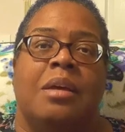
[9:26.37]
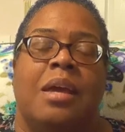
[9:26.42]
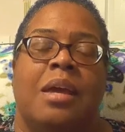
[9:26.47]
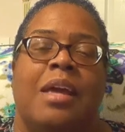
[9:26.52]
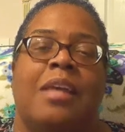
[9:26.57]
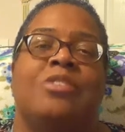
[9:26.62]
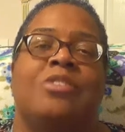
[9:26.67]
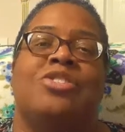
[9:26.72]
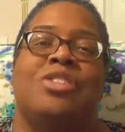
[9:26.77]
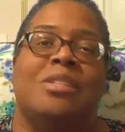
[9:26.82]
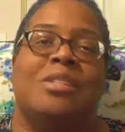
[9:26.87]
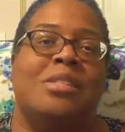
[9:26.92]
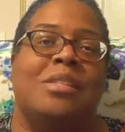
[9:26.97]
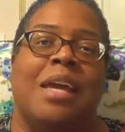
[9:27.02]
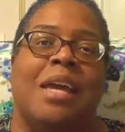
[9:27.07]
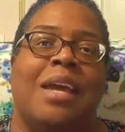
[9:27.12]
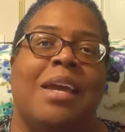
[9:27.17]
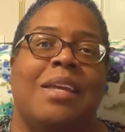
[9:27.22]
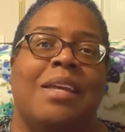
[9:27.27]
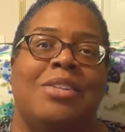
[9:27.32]
And she's
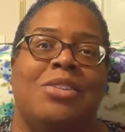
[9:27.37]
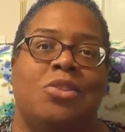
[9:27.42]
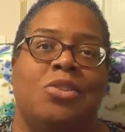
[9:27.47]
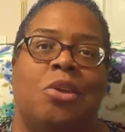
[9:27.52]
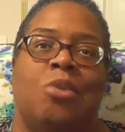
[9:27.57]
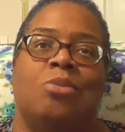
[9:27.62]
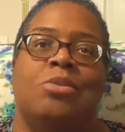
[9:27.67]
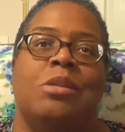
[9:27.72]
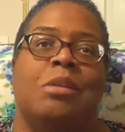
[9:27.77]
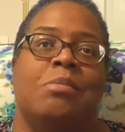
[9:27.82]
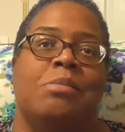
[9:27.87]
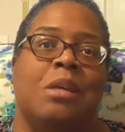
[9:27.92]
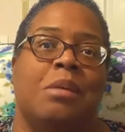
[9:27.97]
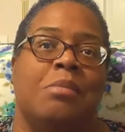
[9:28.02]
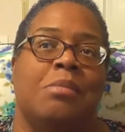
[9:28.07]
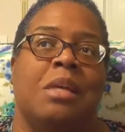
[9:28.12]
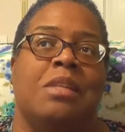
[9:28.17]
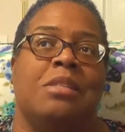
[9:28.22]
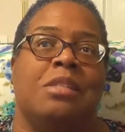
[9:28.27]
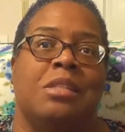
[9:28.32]
saying, no, sometimes
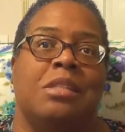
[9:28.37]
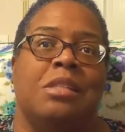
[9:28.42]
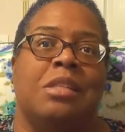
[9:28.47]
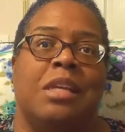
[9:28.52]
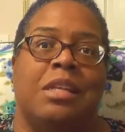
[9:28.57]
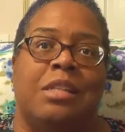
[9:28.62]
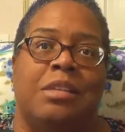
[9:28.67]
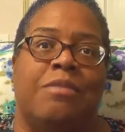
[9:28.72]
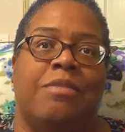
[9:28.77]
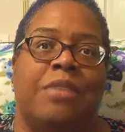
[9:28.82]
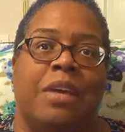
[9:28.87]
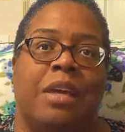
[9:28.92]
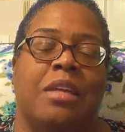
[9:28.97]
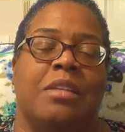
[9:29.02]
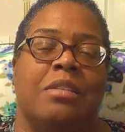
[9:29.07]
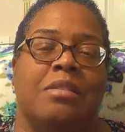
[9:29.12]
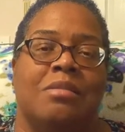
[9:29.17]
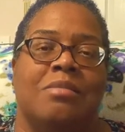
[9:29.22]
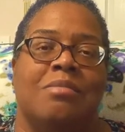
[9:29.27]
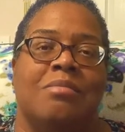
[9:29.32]
I just need to vent.
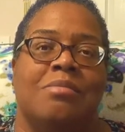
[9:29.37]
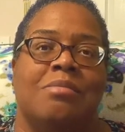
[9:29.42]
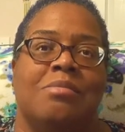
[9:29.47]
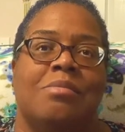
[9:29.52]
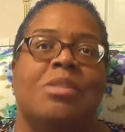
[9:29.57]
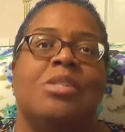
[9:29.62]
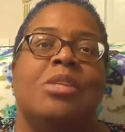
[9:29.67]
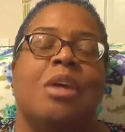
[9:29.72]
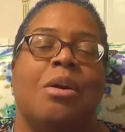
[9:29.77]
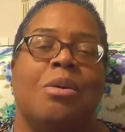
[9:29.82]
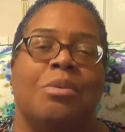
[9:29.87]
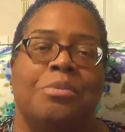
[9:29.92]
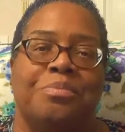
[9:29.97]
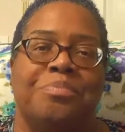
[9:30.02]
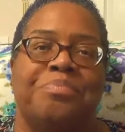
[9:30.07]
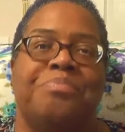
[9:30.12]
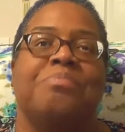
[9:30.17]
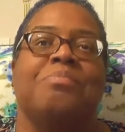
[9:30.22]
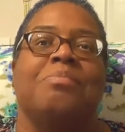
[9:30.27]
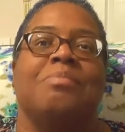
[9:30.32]
So
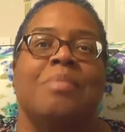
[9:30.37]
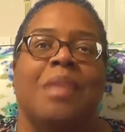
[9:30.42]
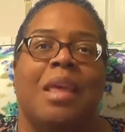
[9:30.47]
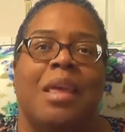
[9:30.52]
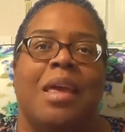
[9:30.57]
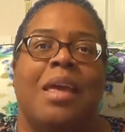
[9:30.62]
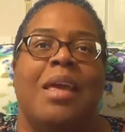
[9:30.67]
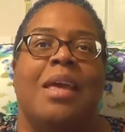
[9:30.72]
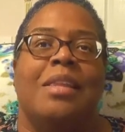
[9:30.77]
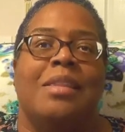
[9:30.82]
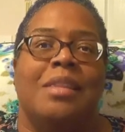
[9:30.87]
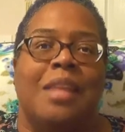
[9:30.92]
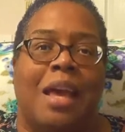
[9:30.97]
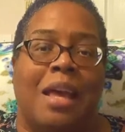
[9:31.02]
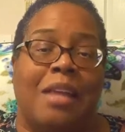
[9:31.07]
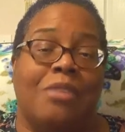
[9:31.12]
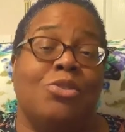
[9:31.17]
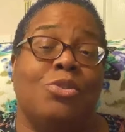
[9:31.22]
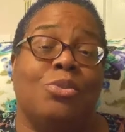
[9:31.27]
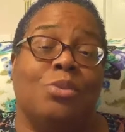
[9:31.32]

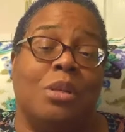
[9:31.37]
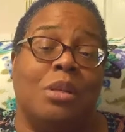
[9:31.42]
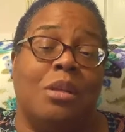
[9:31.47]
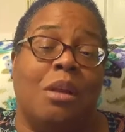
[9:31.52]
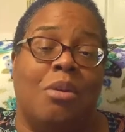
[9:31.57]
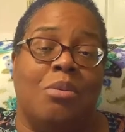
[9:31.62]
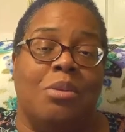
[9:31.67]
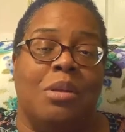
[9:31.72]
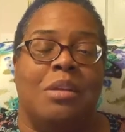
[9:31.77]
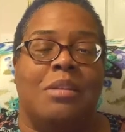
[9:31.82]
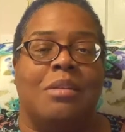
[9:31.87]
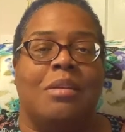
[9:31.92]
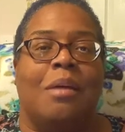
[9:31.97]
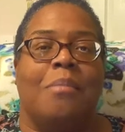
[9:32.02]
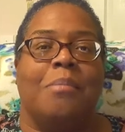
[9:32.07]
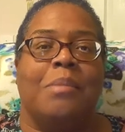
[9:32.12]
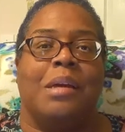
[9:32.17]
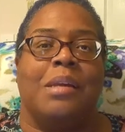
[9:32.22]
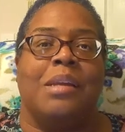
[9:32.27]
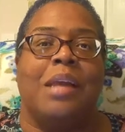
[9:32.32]
that duly noted,
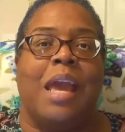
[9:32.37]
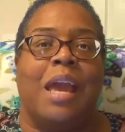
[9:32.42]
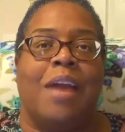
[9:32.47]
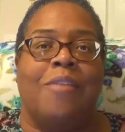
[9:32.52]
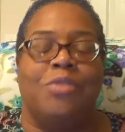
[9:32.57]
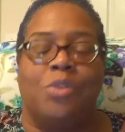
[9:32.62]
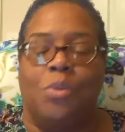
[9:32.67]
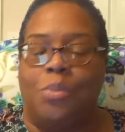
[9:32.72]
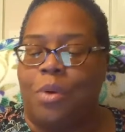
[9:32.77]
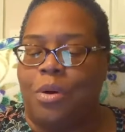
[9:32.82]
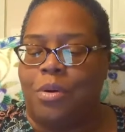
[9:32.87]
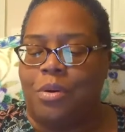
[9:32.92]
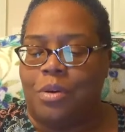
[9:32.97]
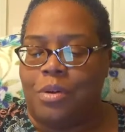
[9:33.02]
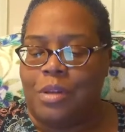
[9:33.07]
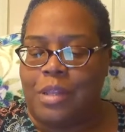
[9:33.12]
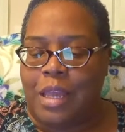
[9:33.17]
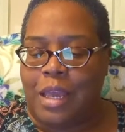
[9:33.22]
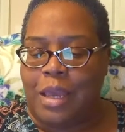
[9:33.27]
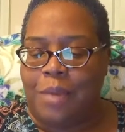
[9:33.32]
I'm going to have to work
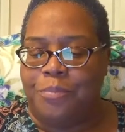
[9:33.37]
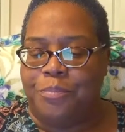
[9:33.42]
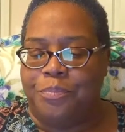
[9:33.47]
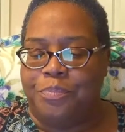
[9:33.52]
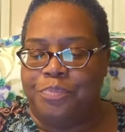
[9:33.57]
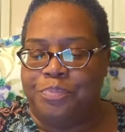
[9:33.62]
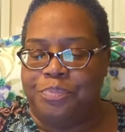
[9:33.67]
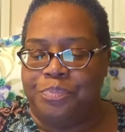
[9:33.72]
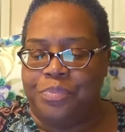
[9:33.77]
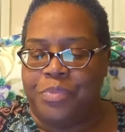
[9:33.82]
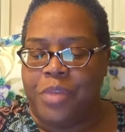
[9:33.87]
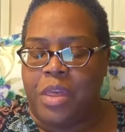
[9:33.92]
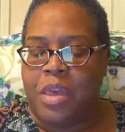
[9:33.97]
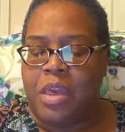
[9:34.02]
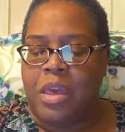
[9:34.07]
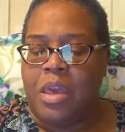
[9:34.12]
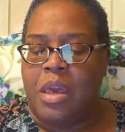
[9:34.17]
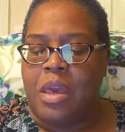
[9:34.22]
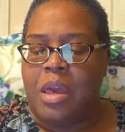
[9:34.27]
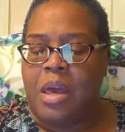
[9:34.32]
on
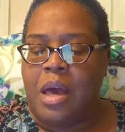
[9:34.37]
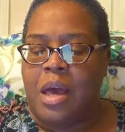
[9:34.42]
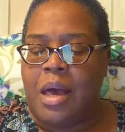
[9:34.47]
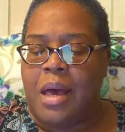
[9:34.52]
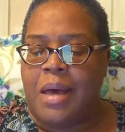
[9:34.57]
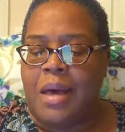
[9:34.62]
that.